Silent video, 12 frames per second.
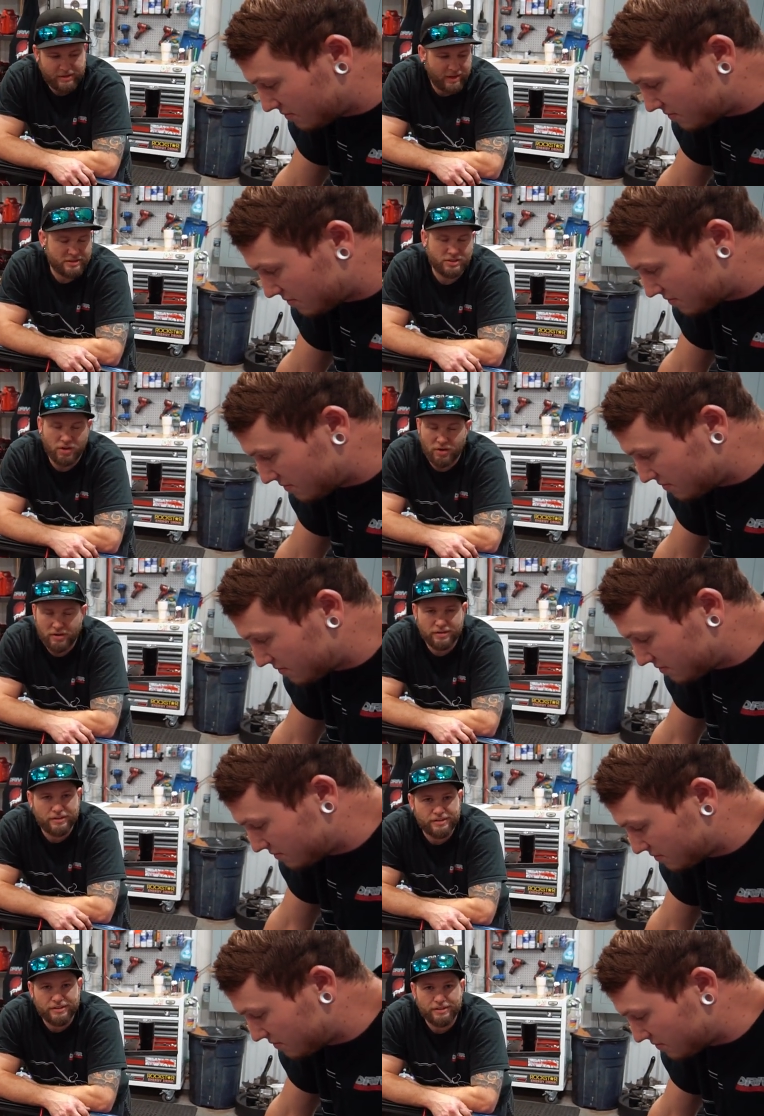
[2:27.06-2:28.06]
Speaker 1: it's
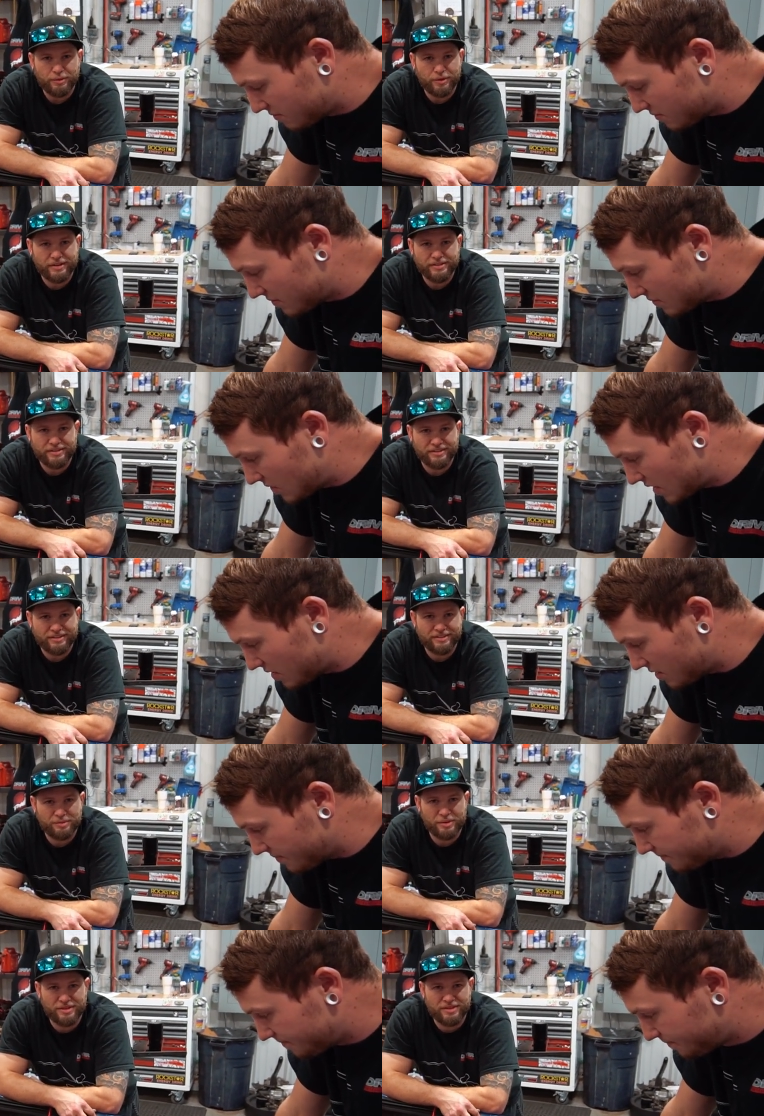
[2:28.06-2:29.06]
hard with
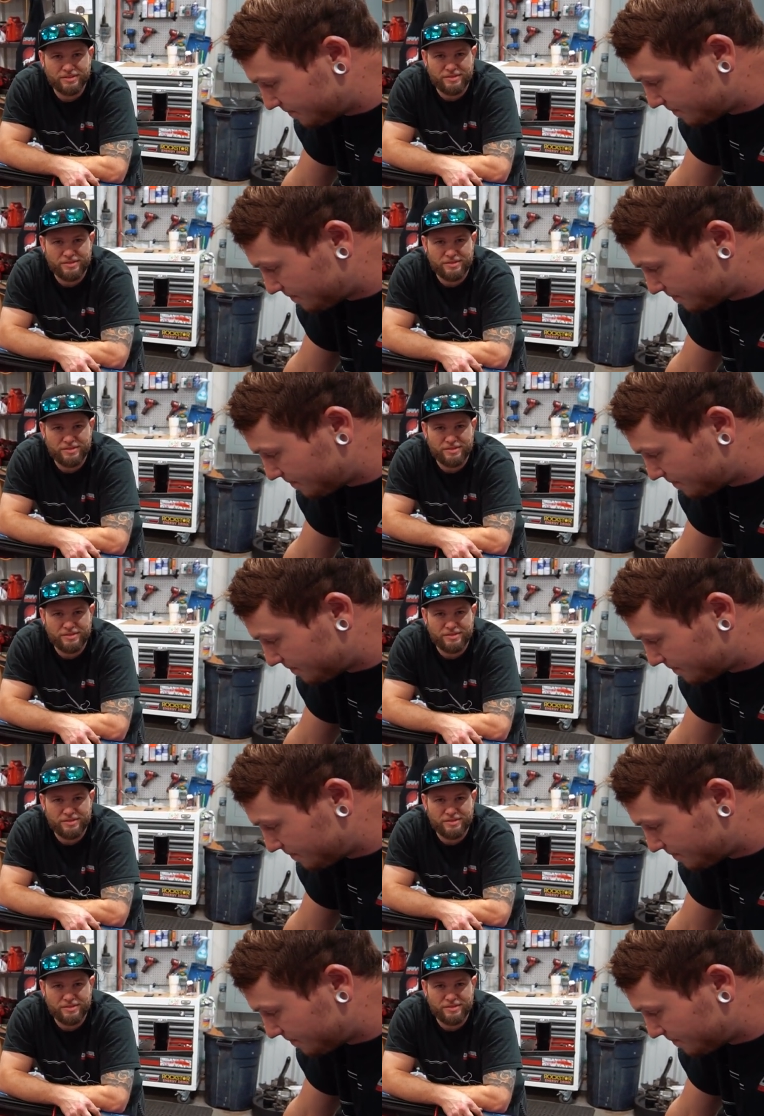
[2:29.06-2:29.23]
yeah. with